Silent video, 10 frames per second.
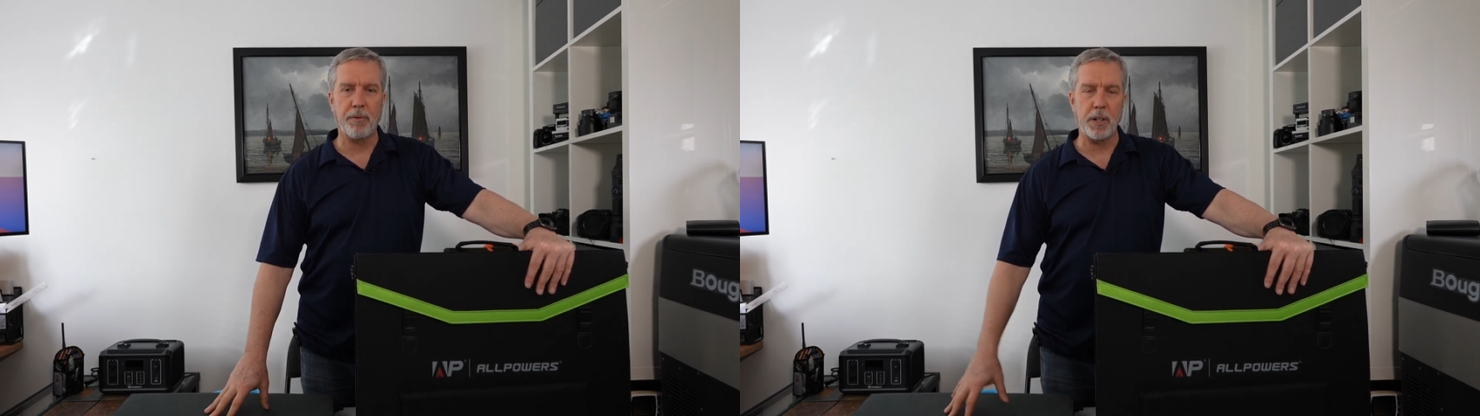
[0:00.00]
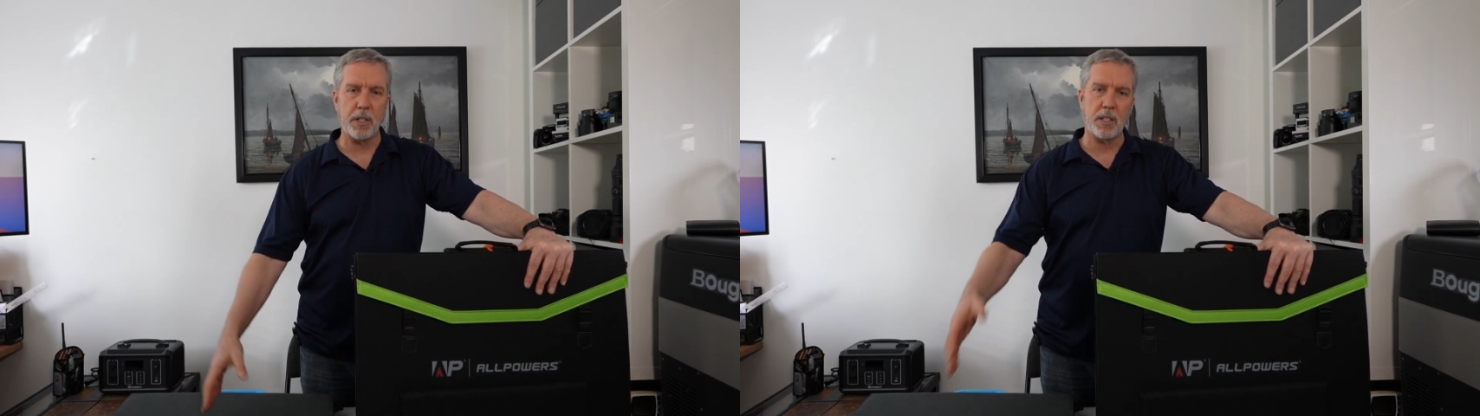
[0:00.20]

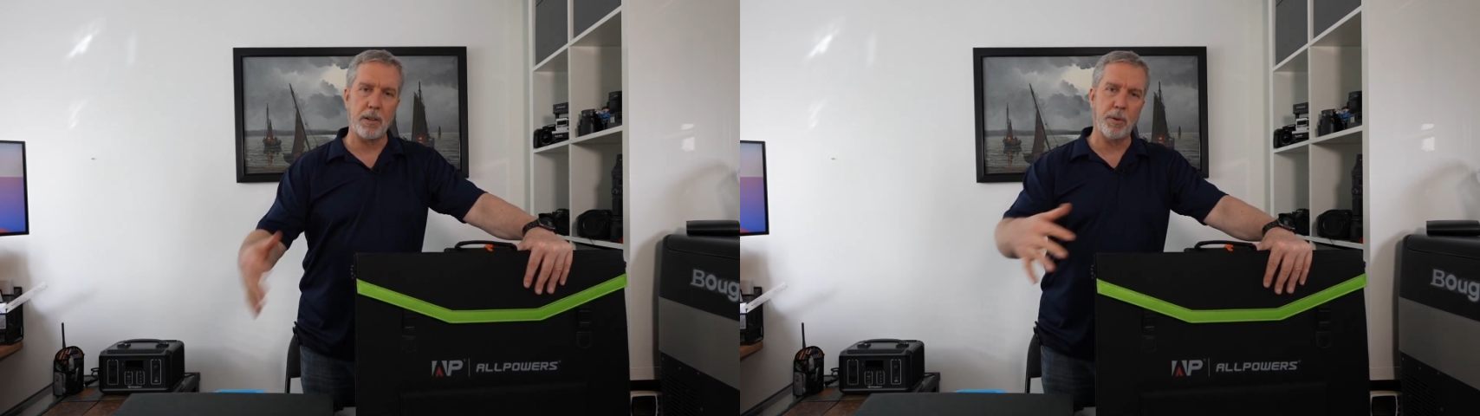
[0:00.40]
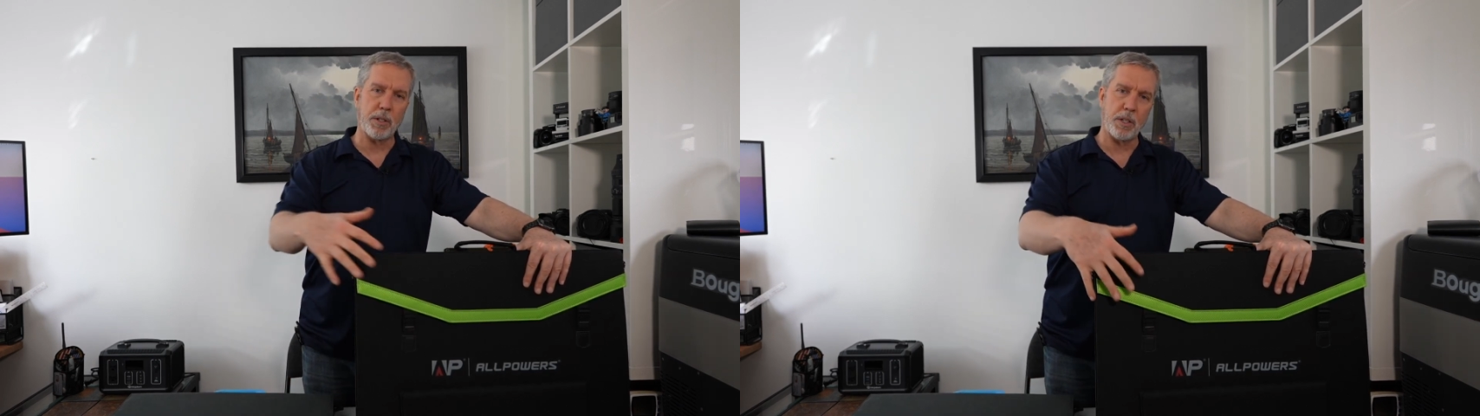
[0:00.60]

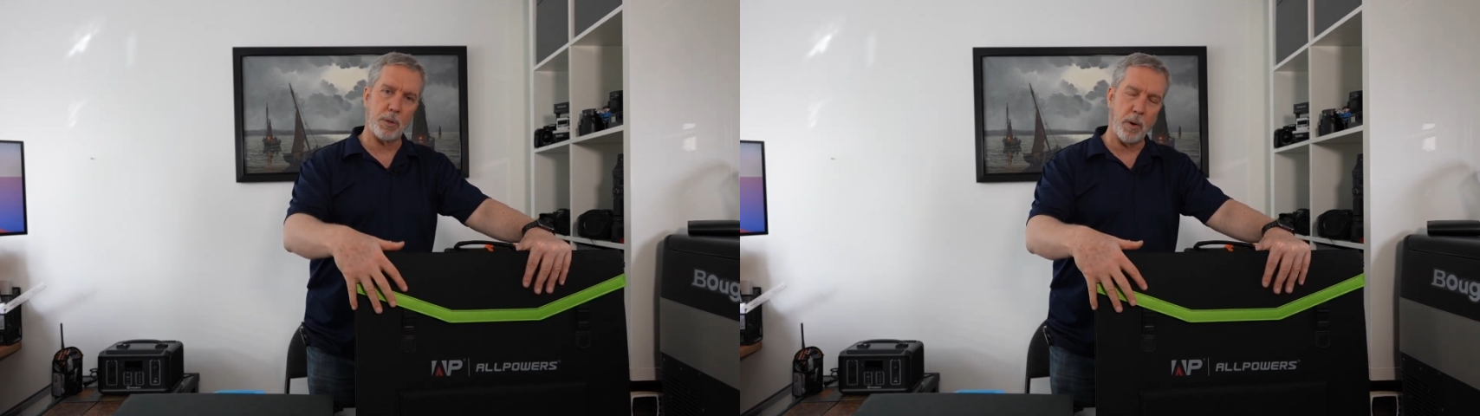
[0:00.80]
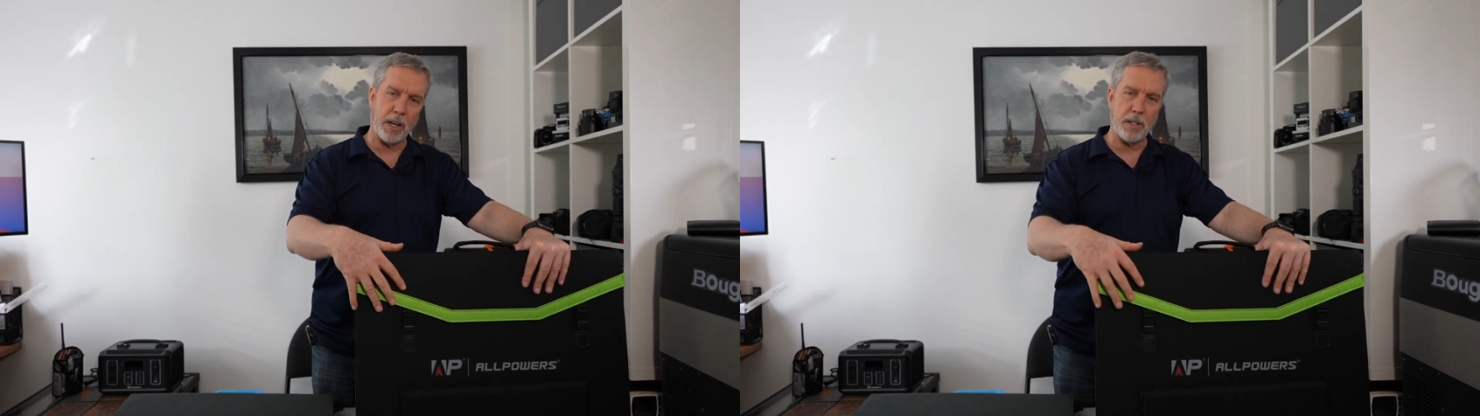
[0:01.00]
efficiency versus
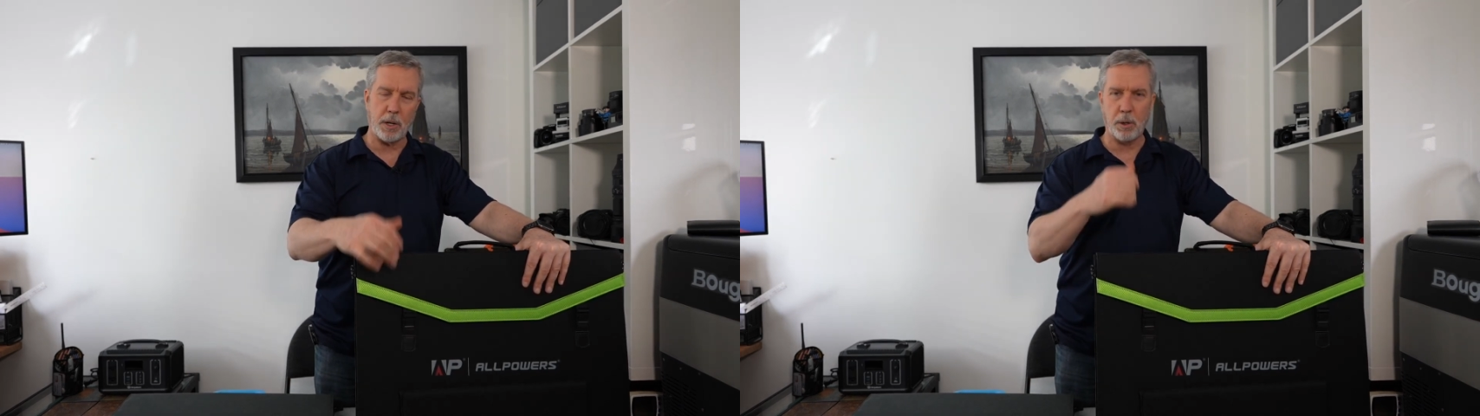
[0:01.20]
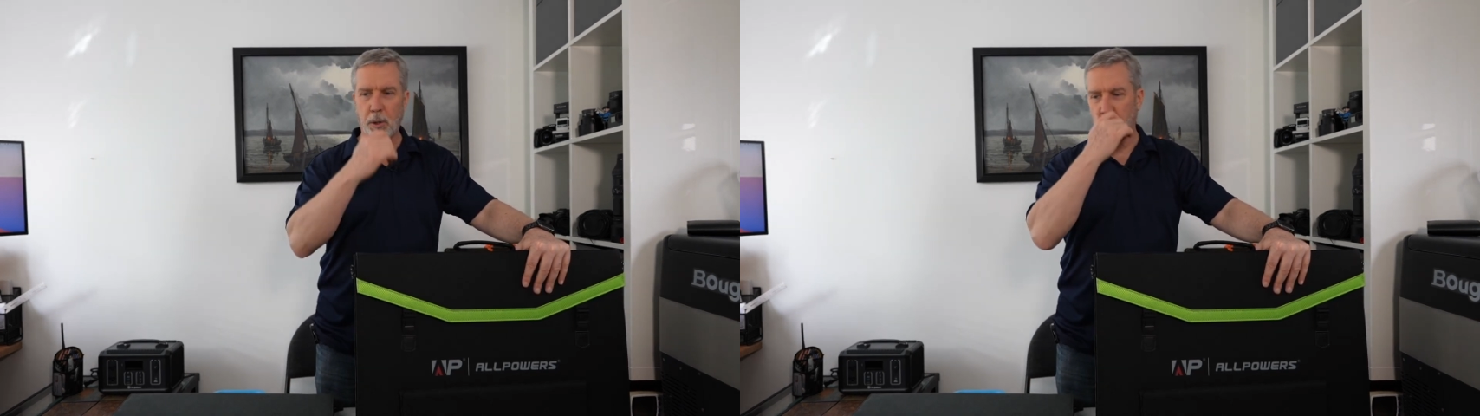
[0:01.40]

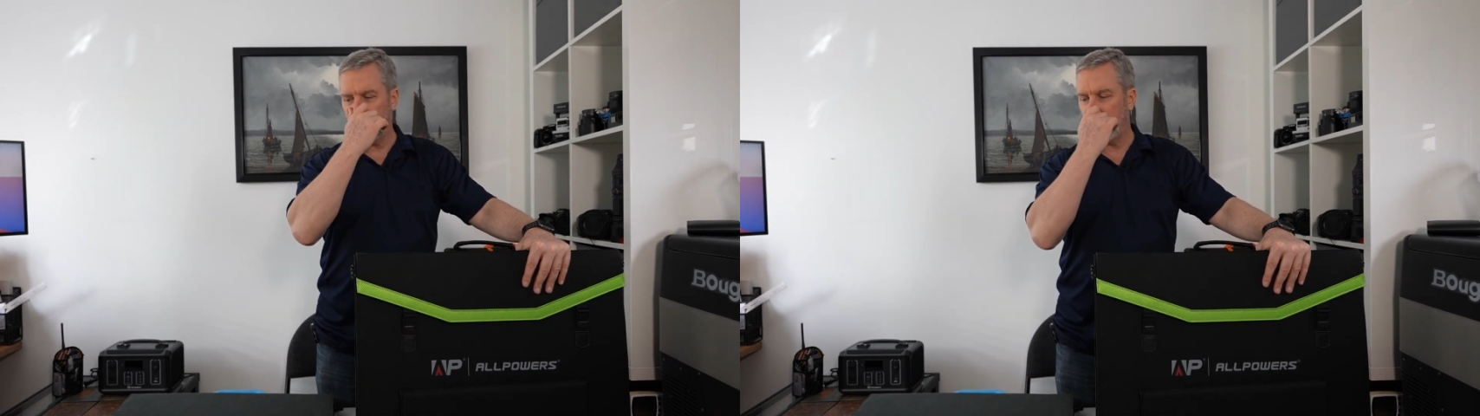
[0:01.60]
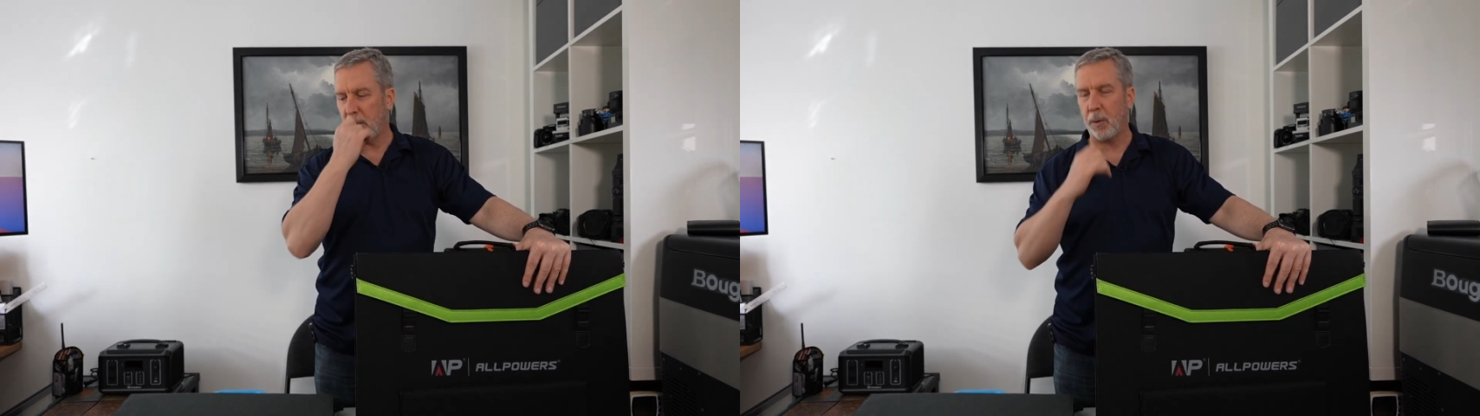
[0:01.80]

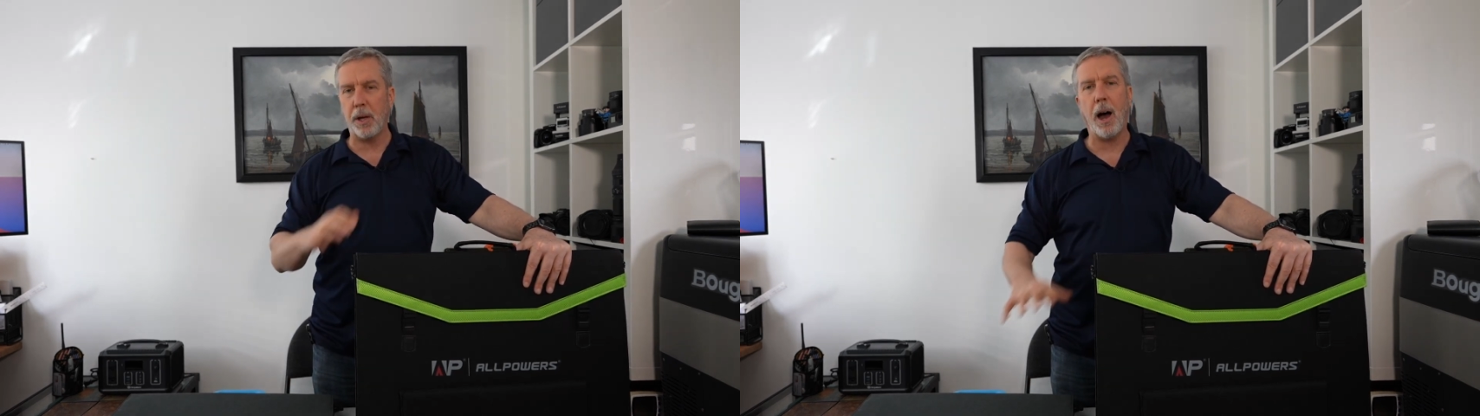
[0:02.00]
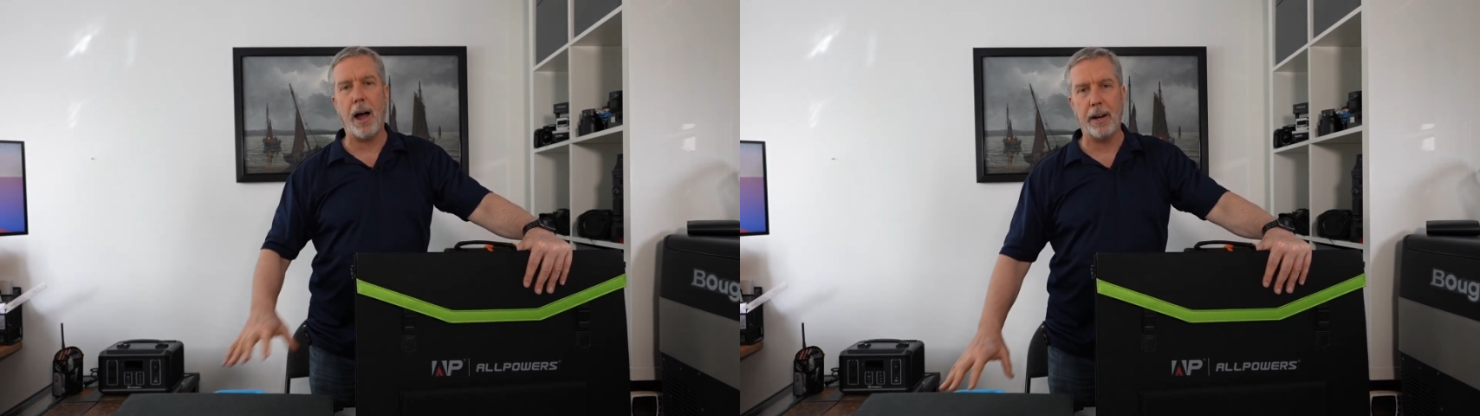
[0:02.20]
22, you know,
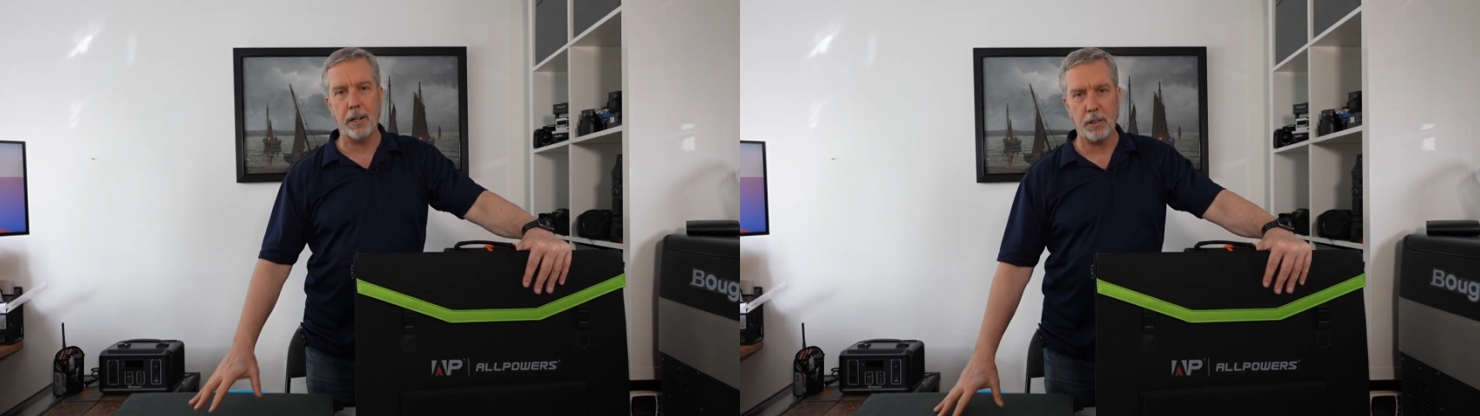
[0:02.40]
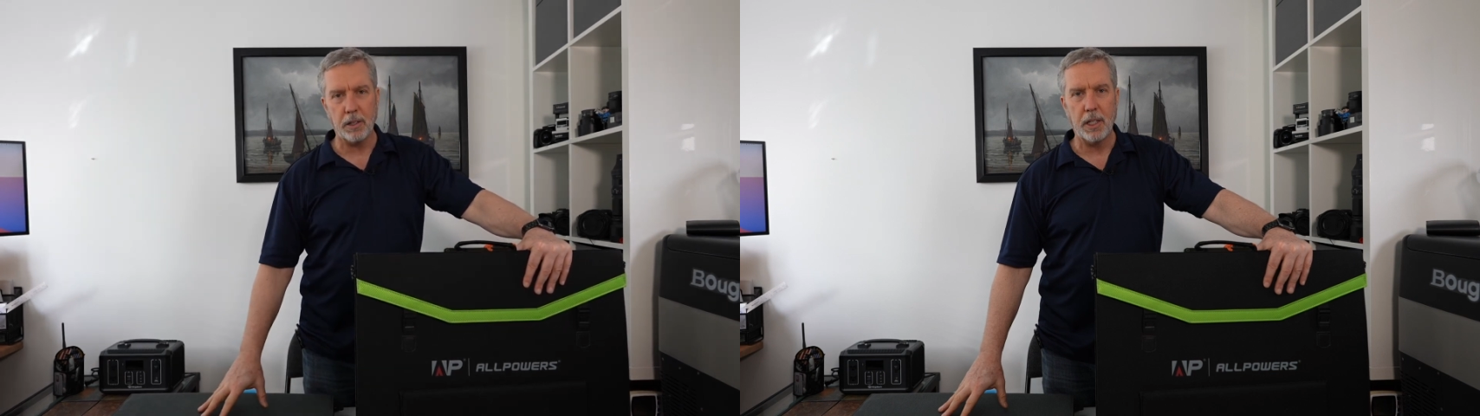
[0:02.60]
the
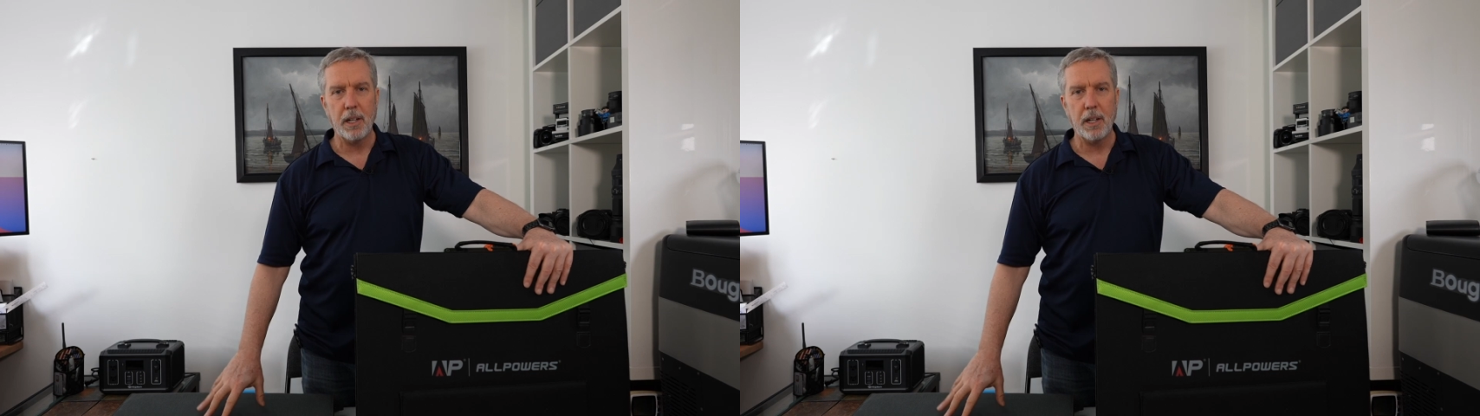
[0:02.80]
higher